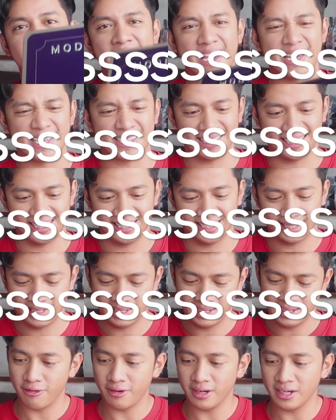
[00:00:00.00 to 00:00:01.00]
Yes!
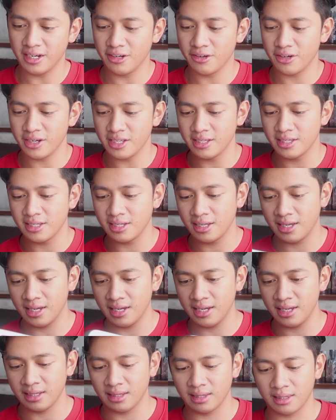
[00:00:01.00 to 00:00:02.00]
Fragrance
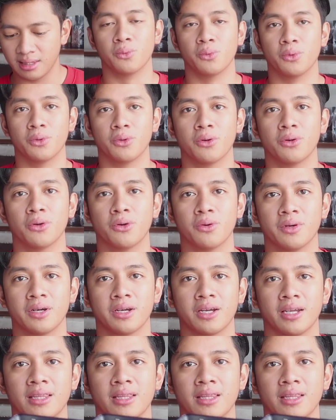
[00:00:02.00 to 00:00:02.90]
kit. Whoa, ang